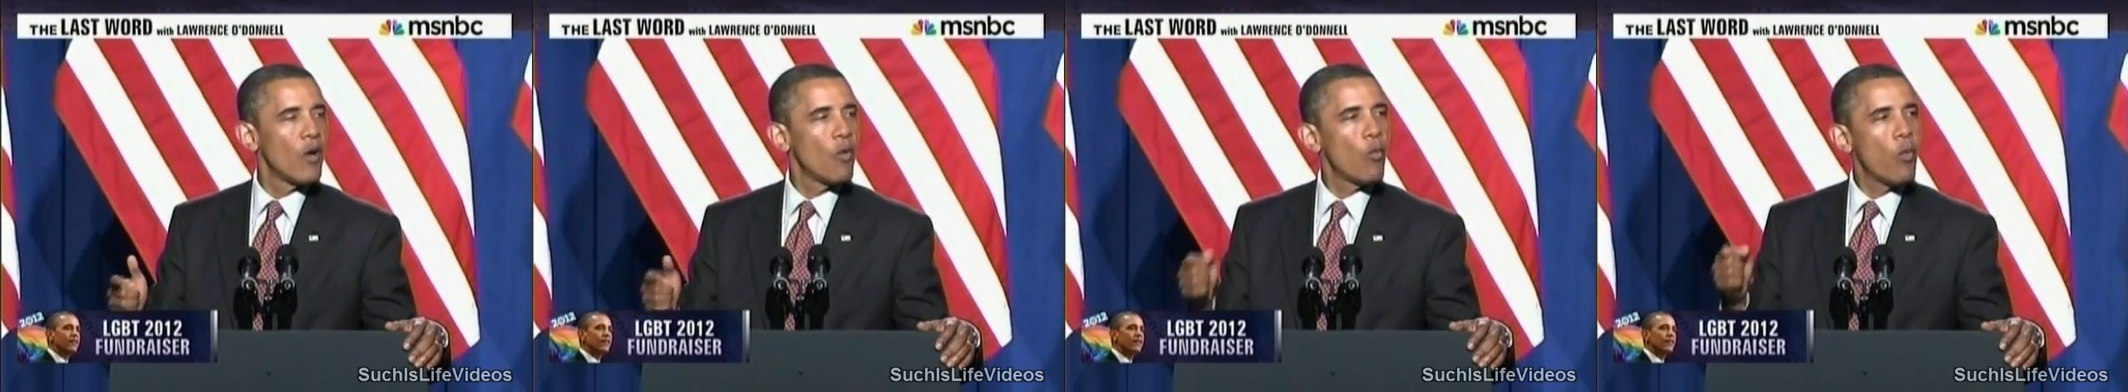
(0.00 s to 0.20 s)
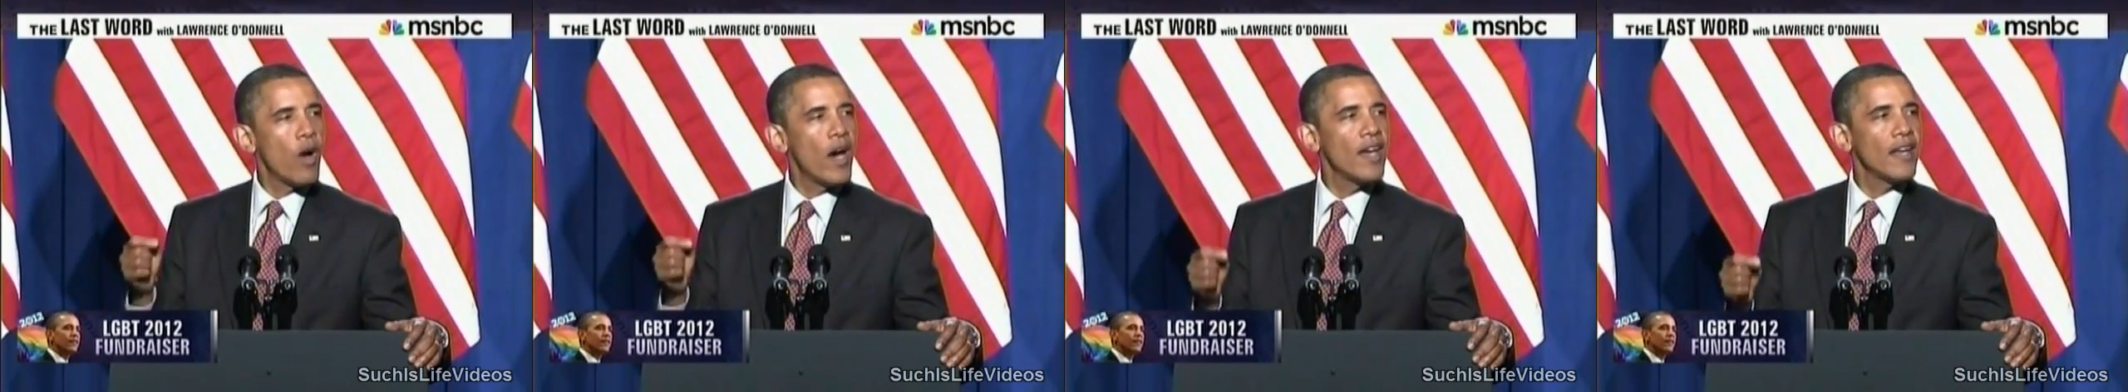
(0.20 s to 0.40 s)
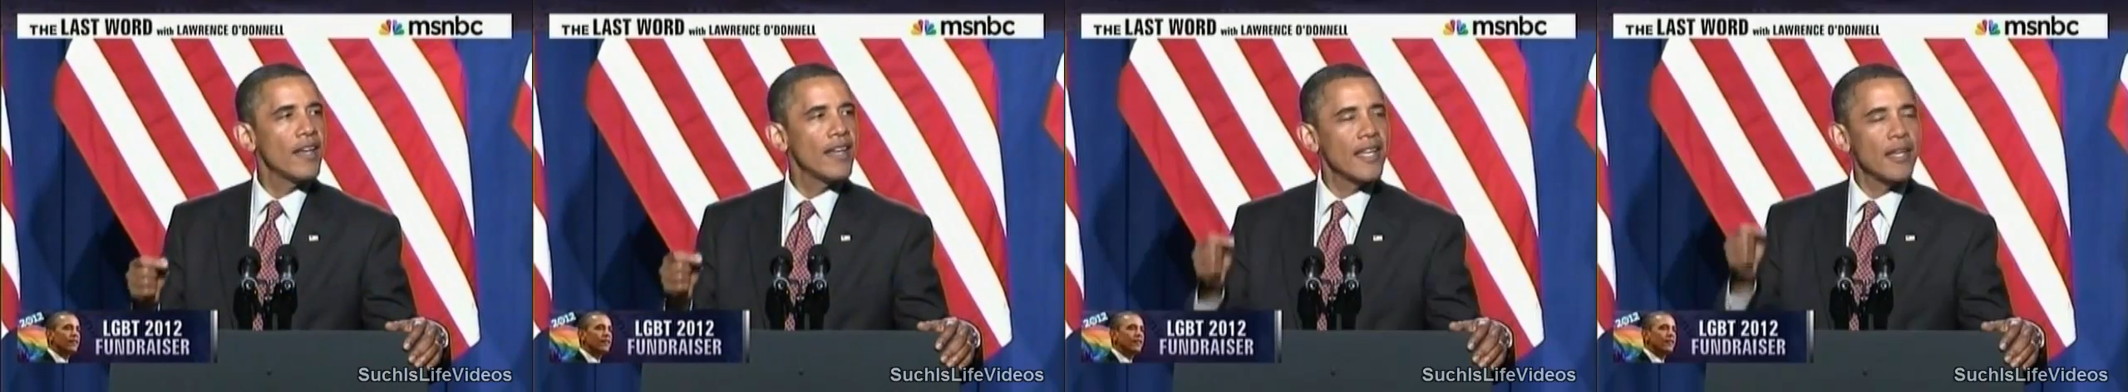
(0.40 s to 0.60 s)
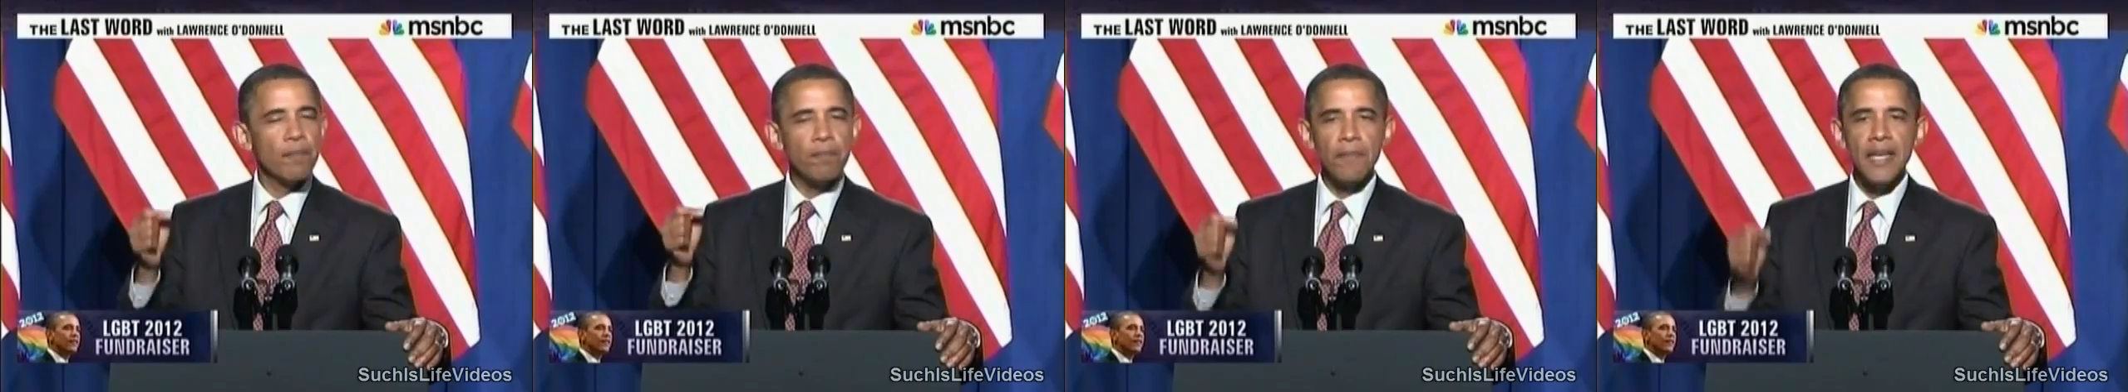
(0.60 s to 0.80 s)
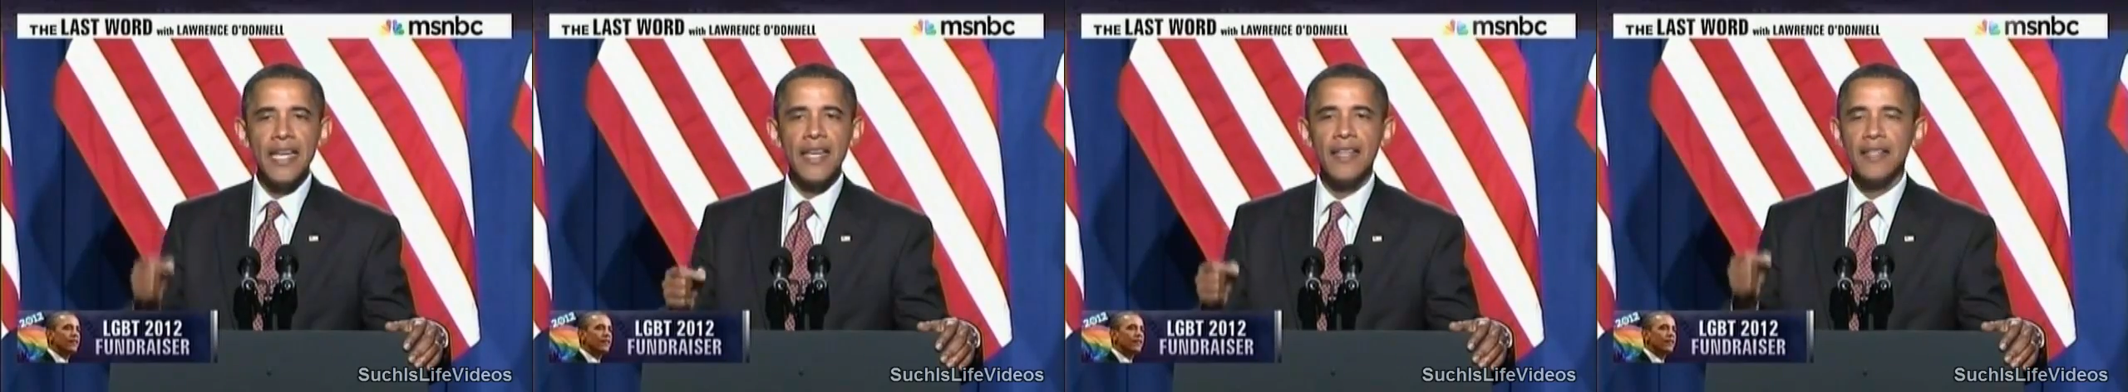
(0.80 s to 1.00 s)
what it
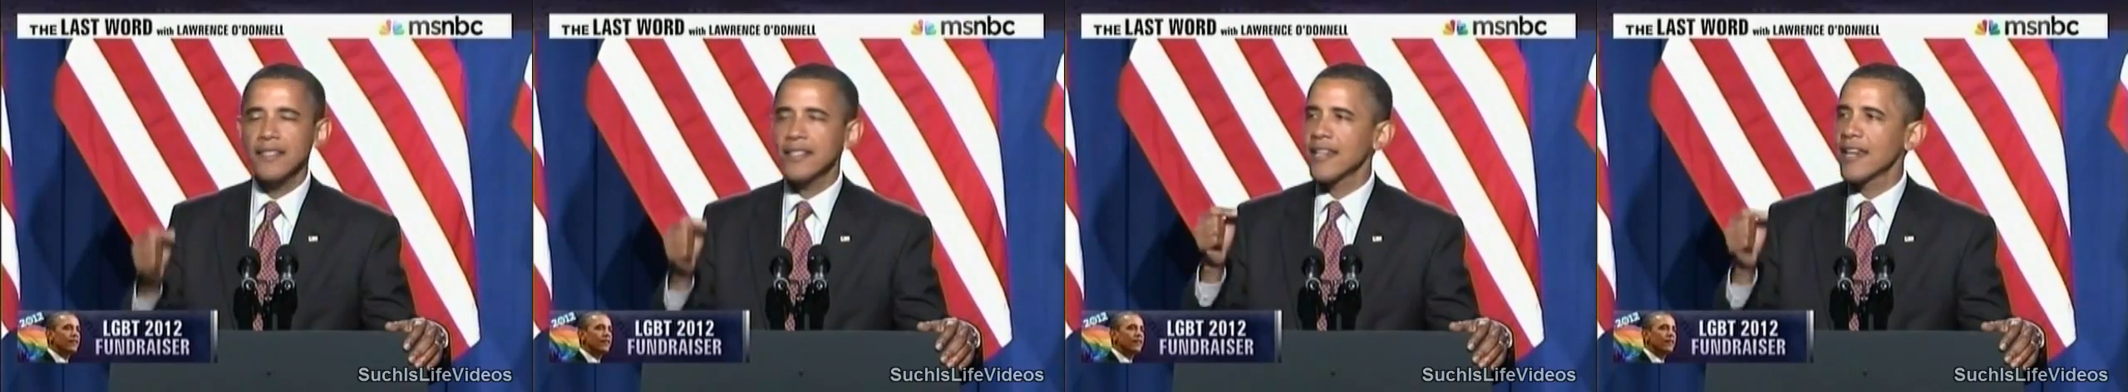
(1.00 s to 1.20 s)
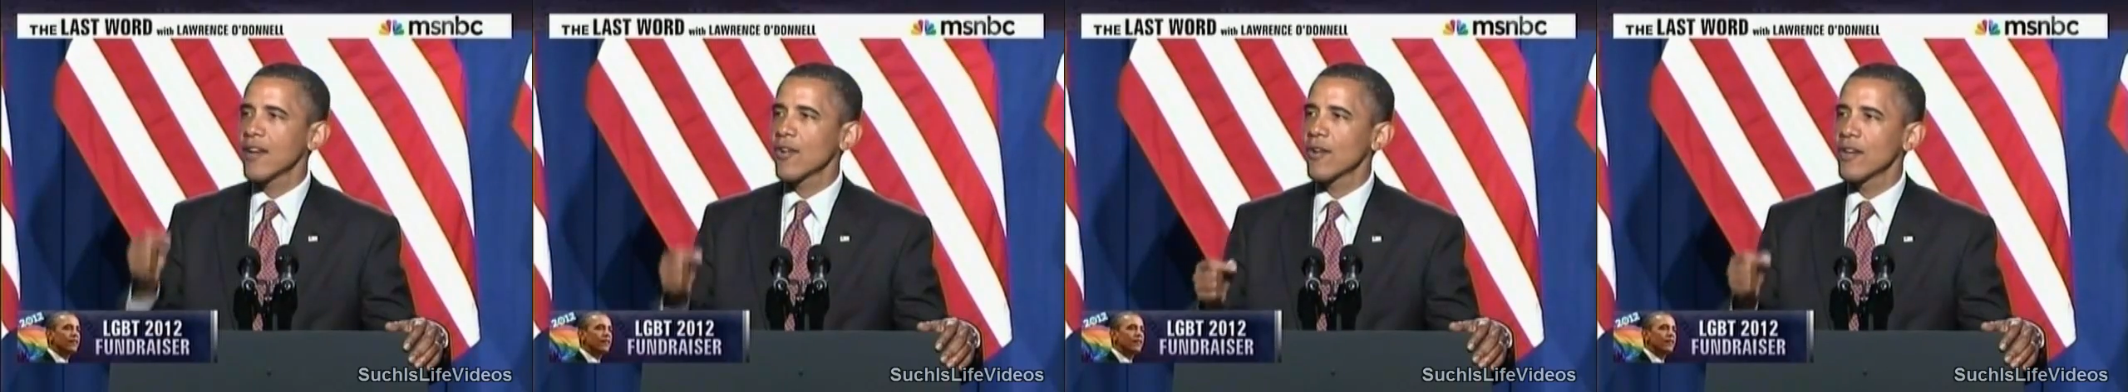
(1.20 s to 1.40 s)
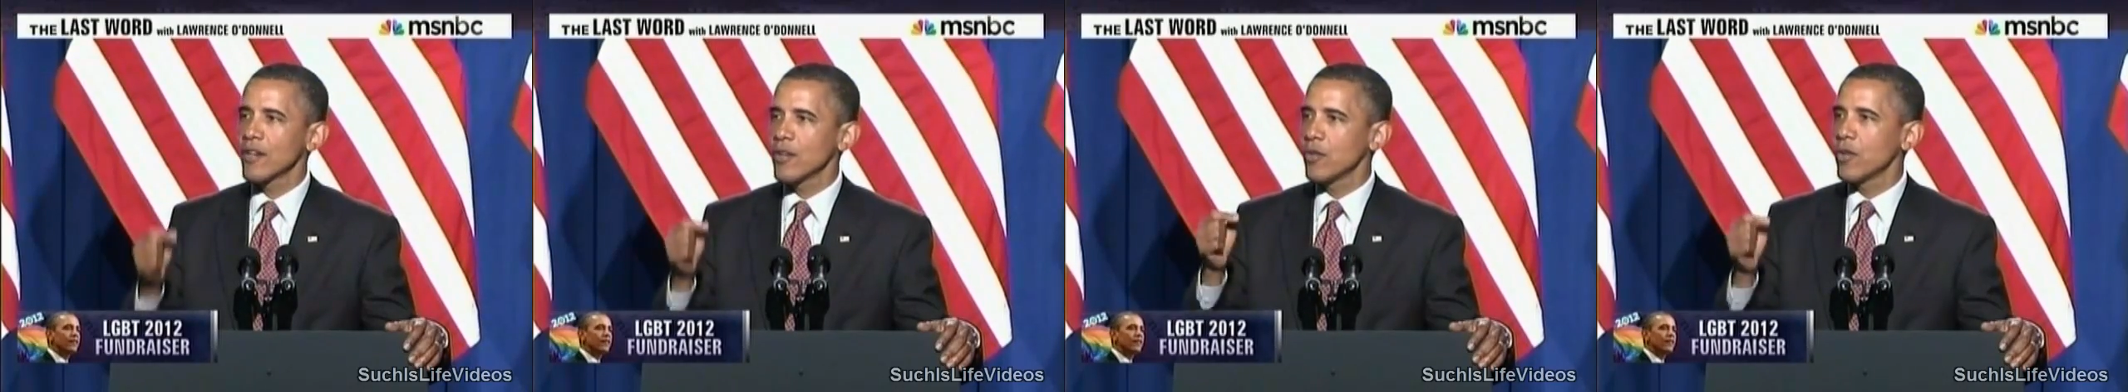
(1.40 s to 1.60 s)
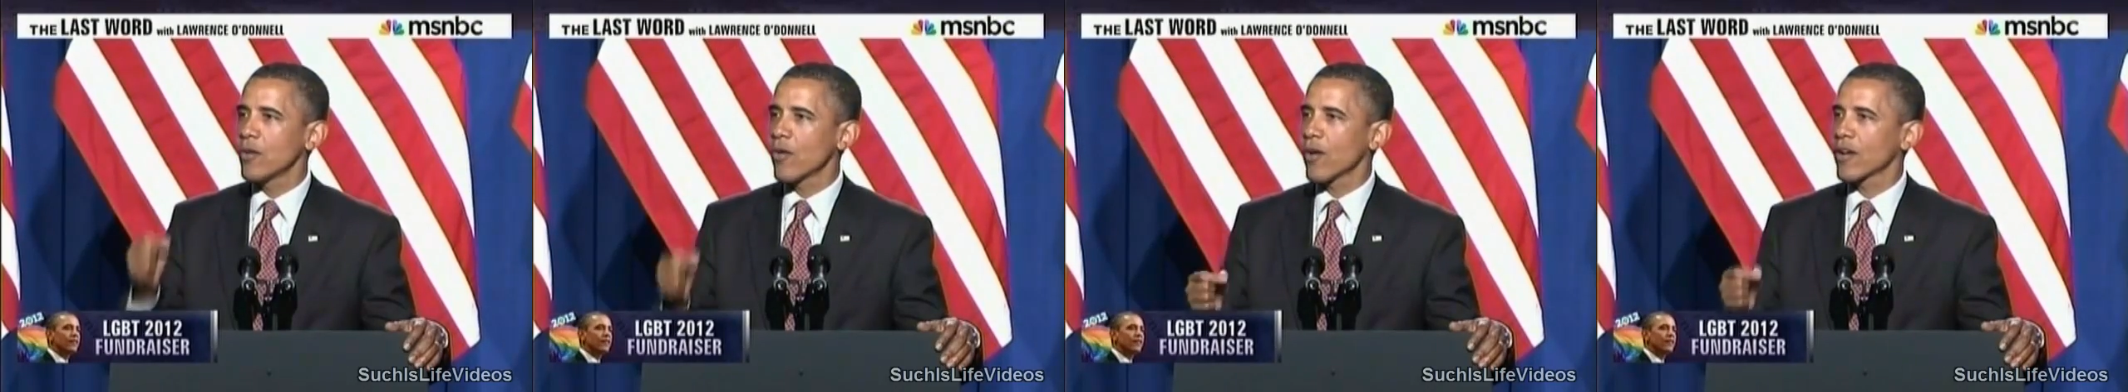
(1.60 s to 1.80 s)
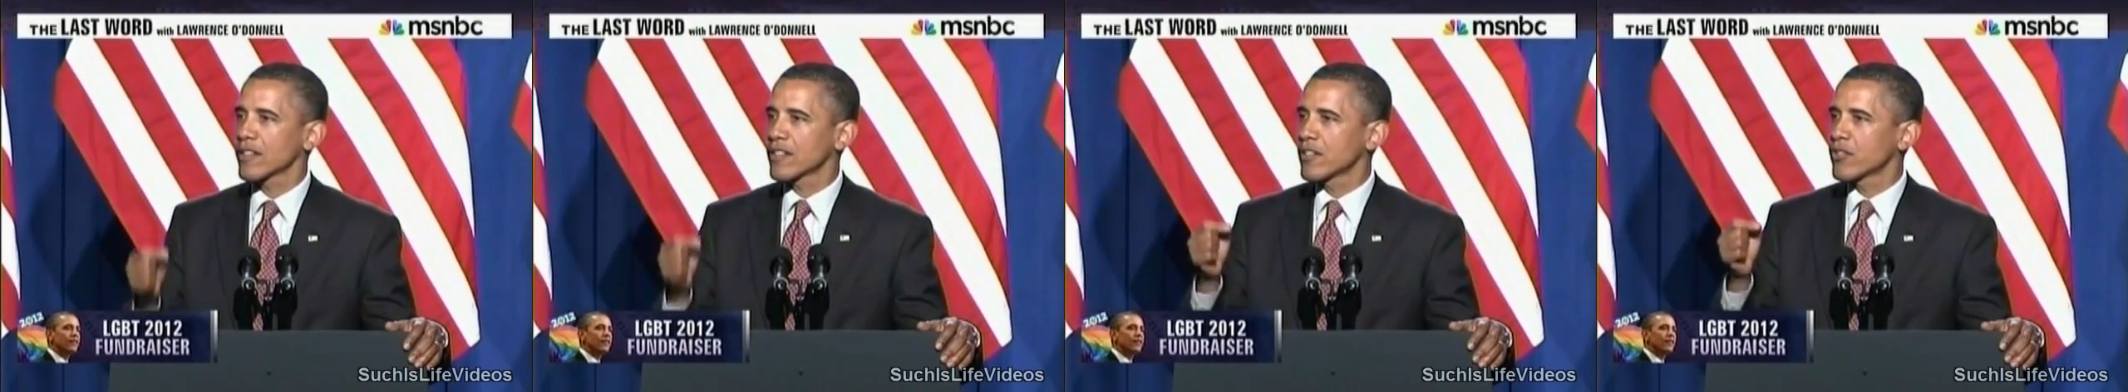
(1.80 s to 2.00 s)
means here in New
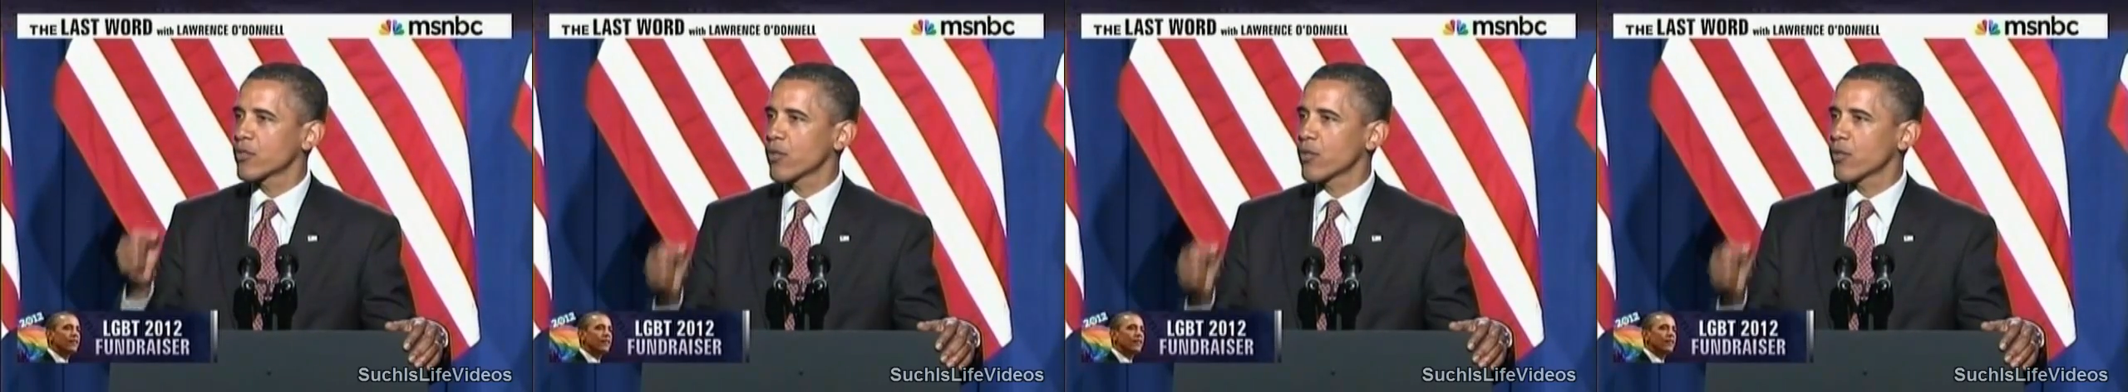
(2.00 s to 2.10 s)
York to